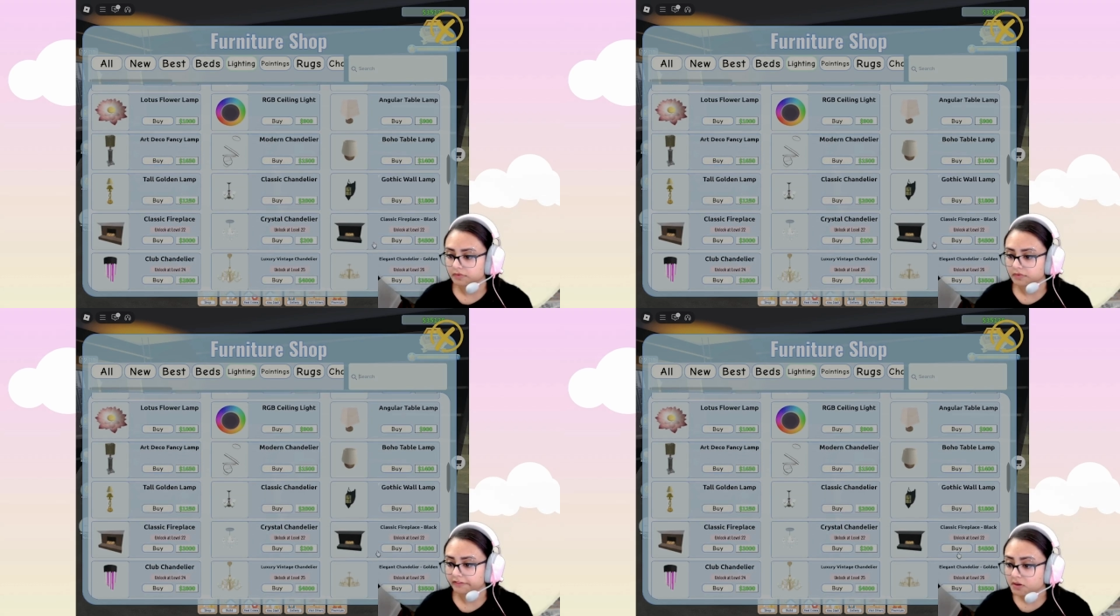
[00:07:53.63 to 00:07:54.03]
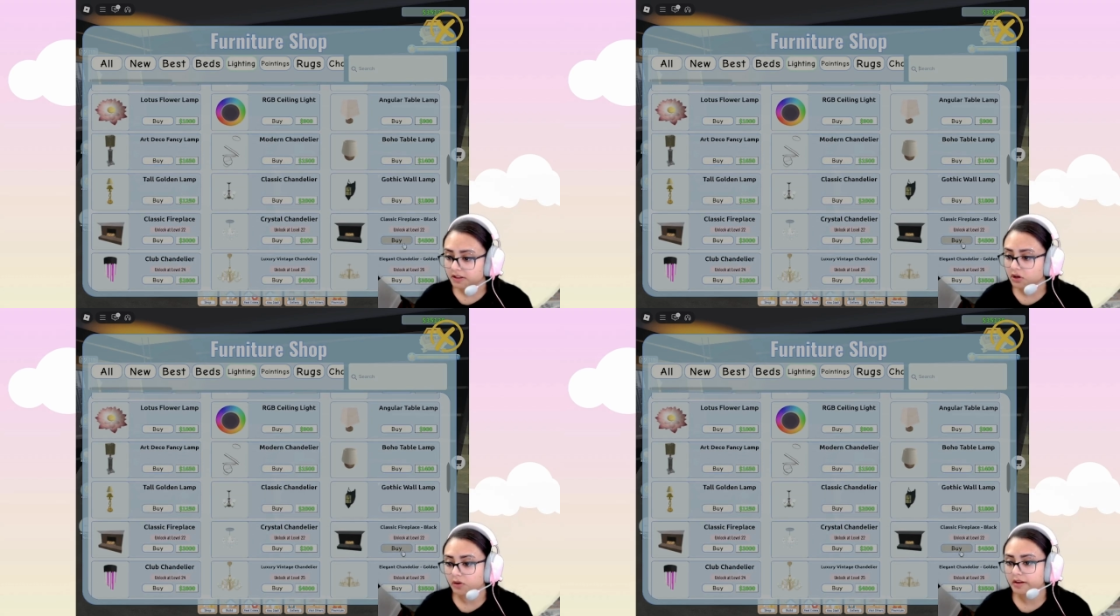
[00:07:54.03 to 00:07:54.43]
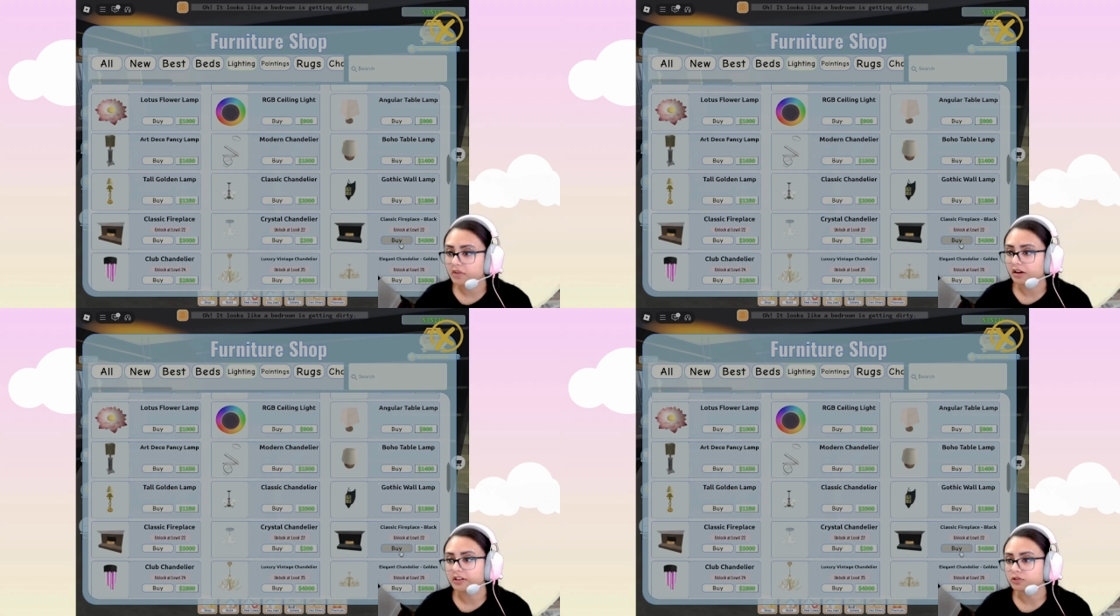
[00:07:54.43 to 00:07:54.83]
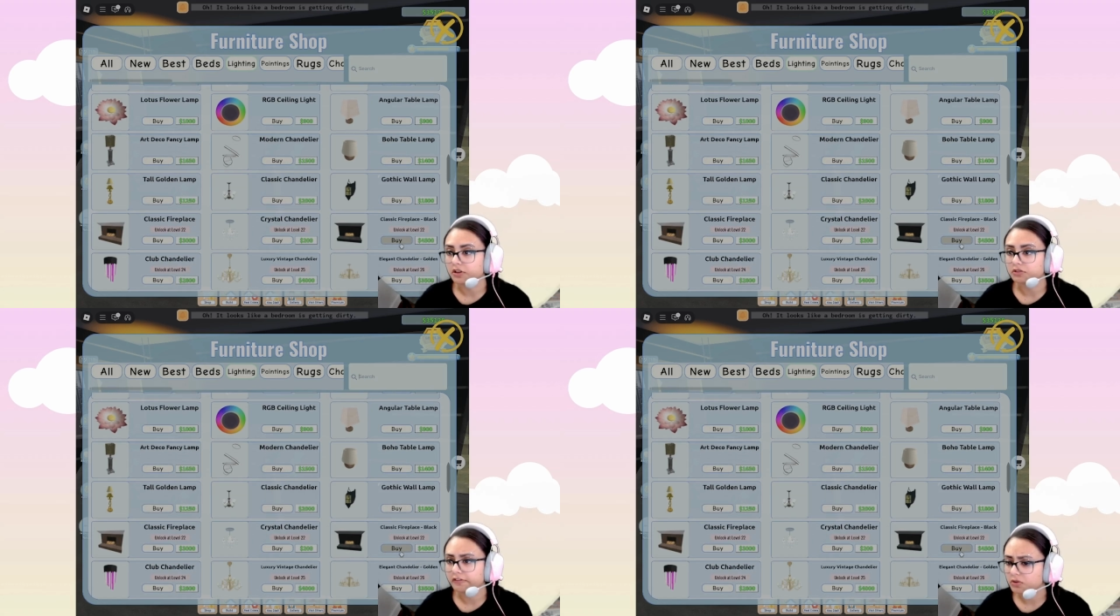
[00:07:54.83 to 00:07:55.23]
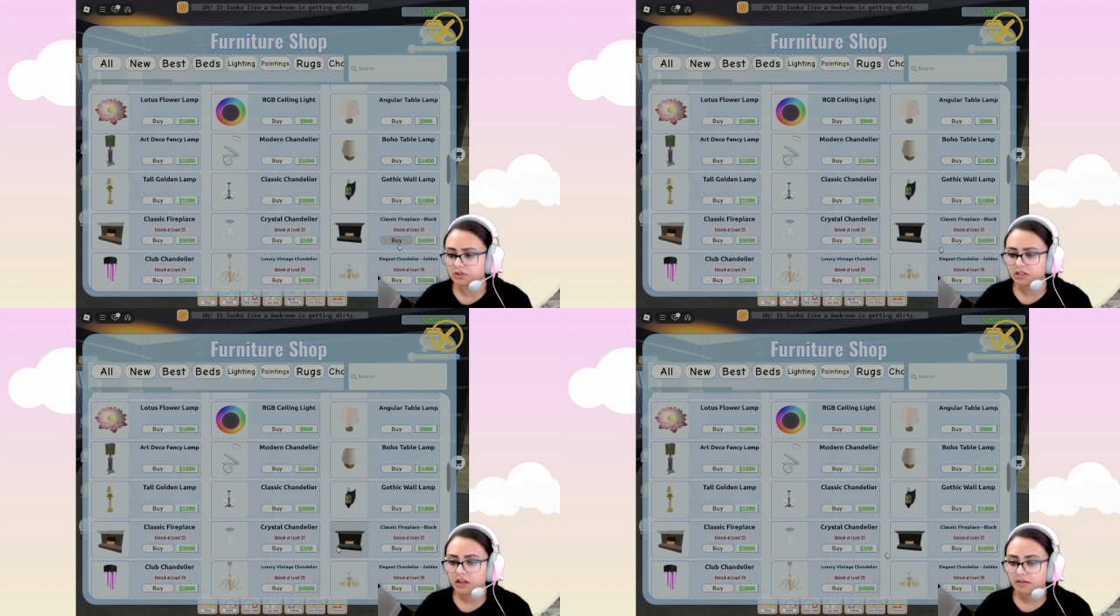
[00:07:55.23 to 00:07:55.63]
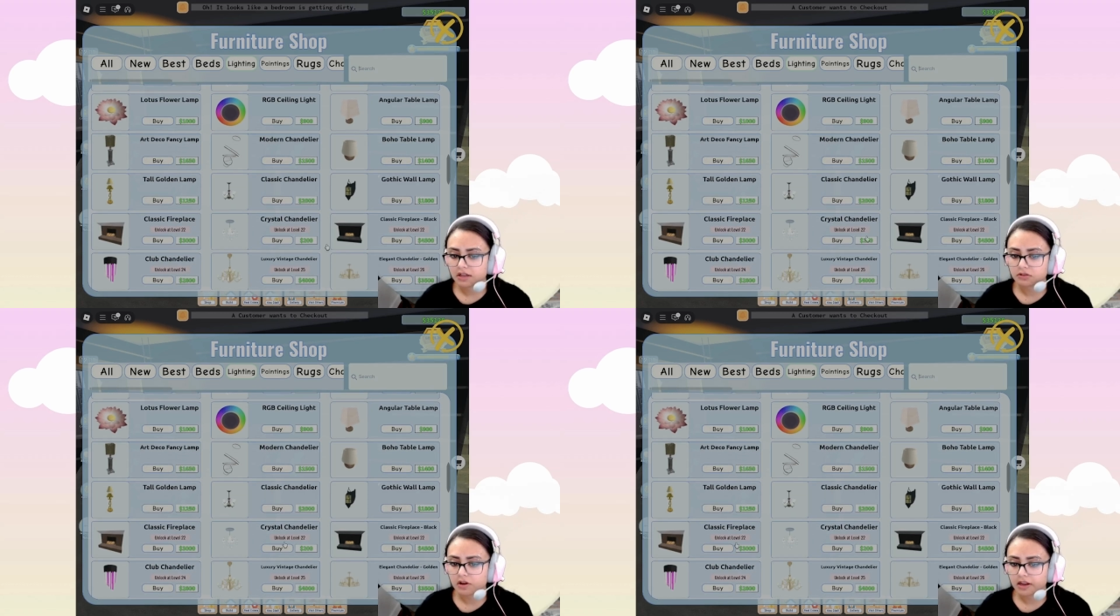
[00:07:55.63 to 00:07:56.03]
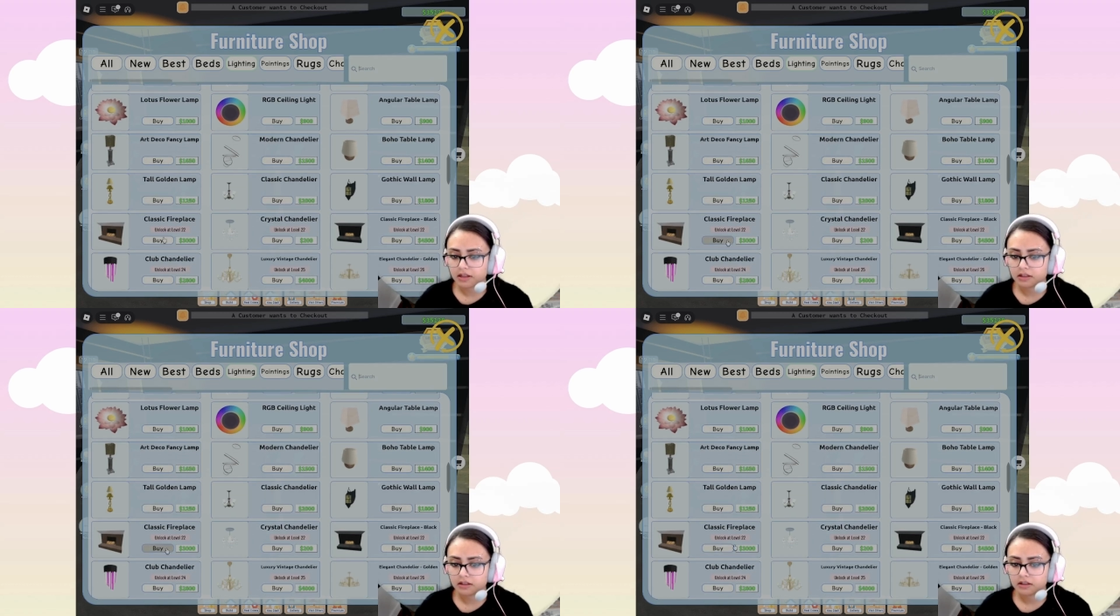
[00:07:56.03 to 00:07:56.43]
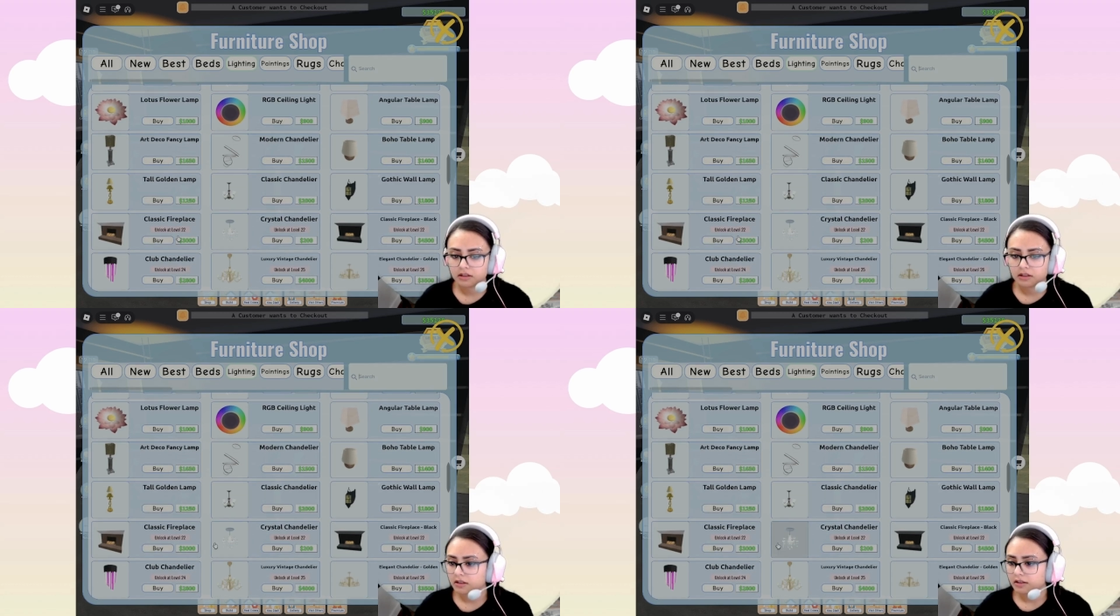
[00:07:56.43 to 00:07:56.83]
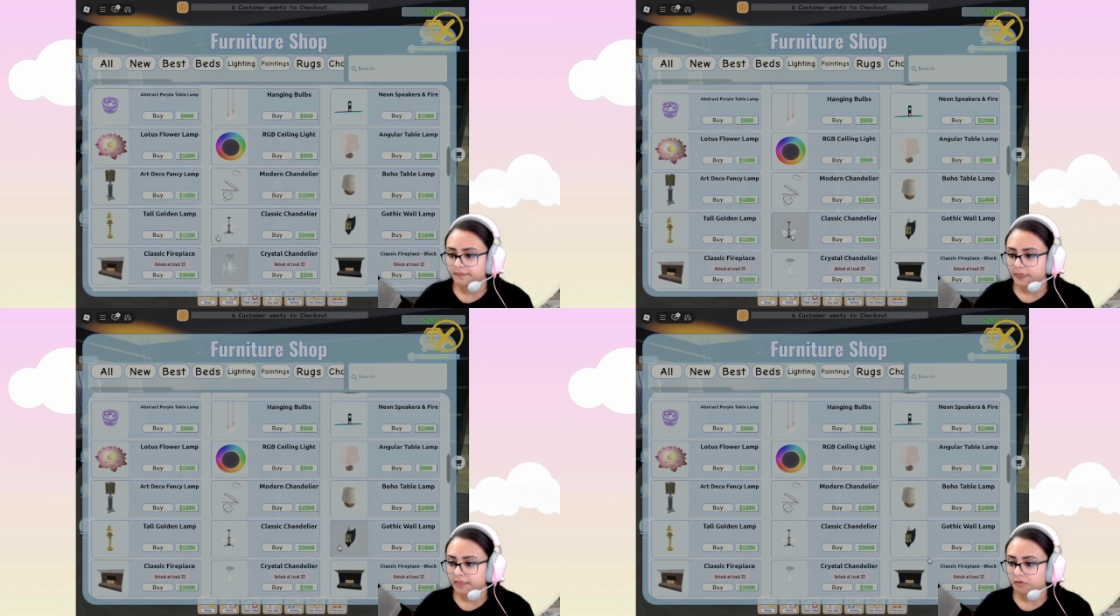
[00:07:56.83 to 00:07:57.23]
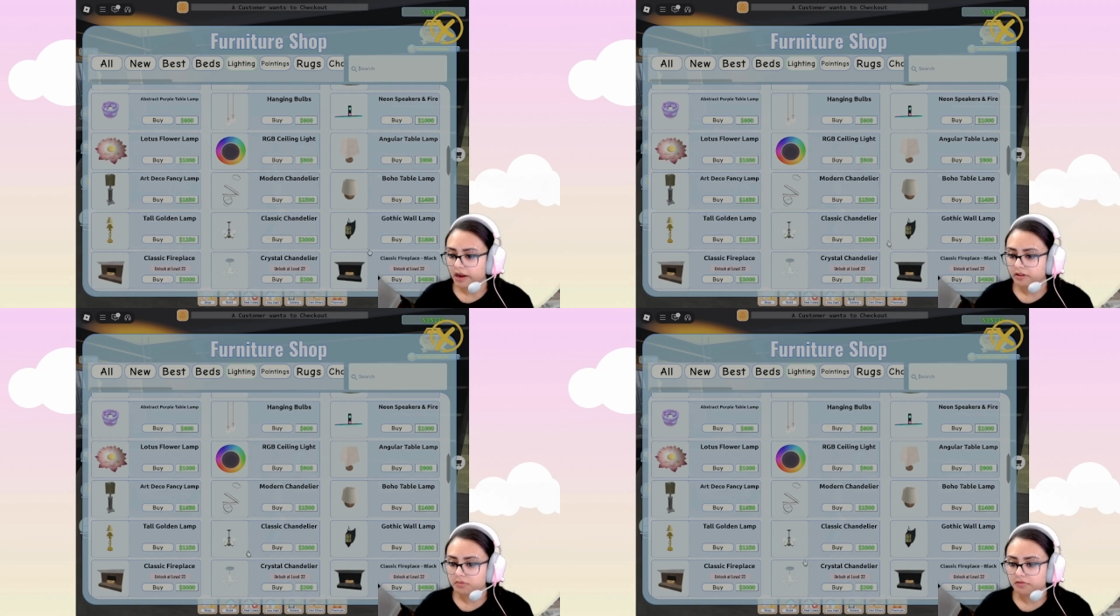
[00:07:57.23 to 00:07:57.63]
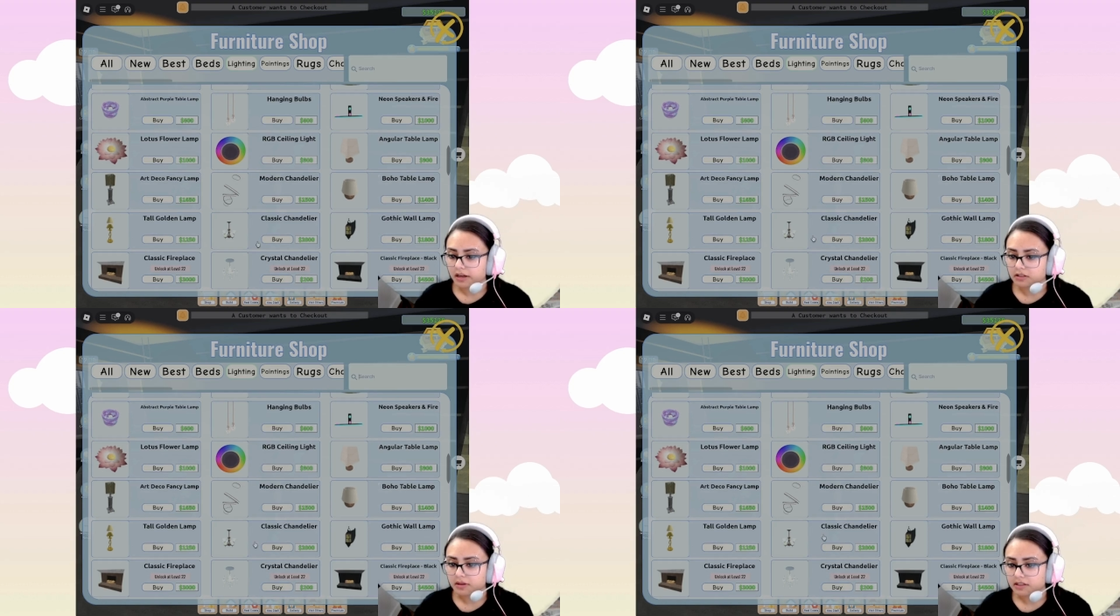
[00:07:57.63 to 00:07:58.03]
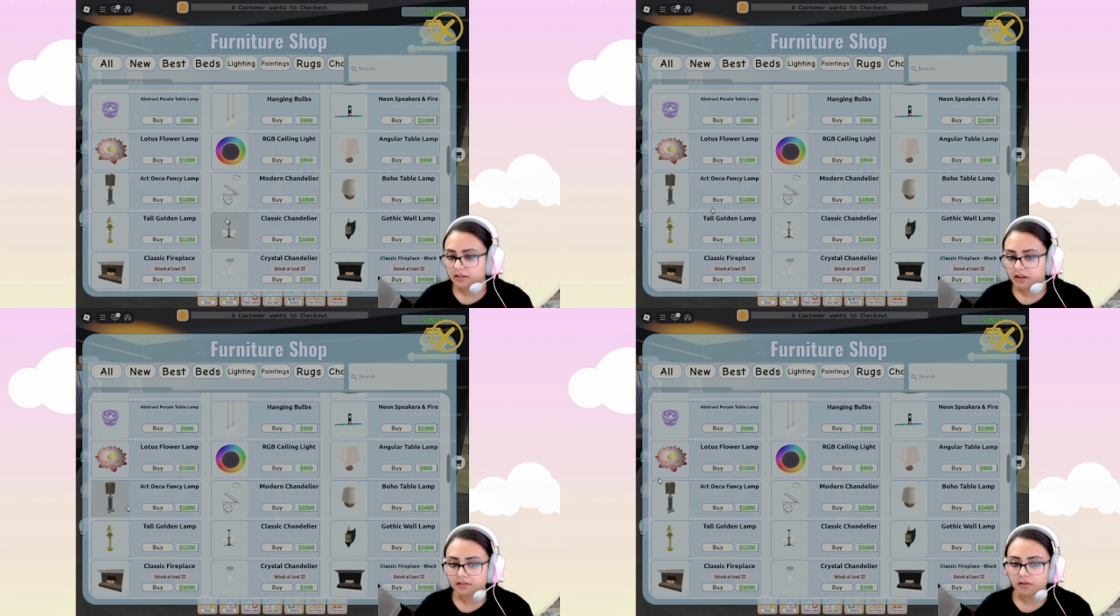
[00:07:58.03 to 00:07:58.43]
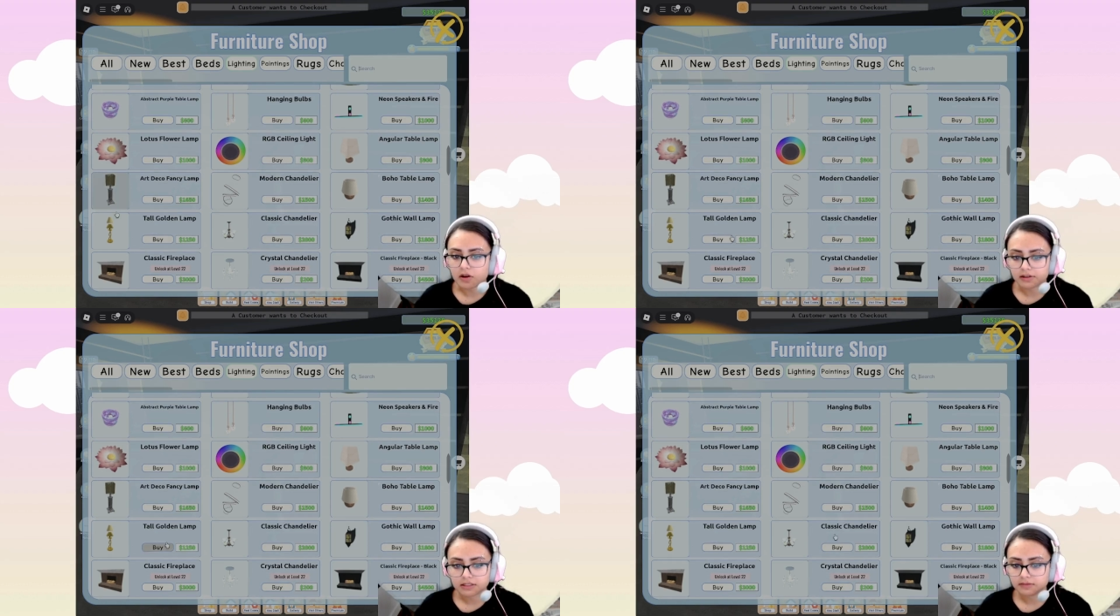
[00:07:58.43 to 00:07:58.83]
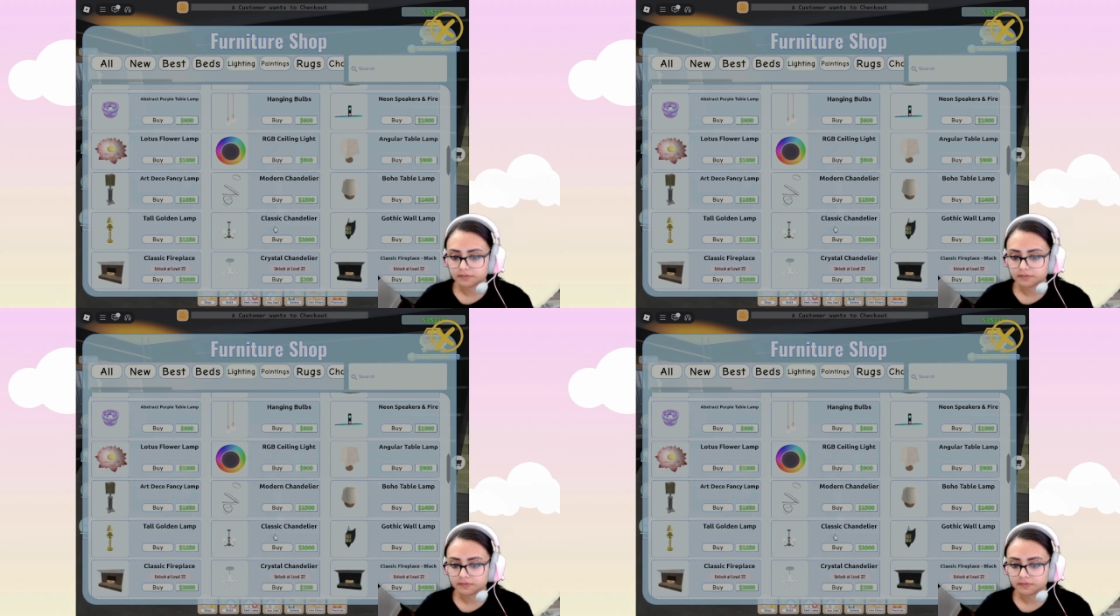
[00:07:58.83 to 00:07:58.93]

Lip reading: Fireplace. Oh, I'm not on level 22, of course. Because why would I be where I need to be to get the things that I want?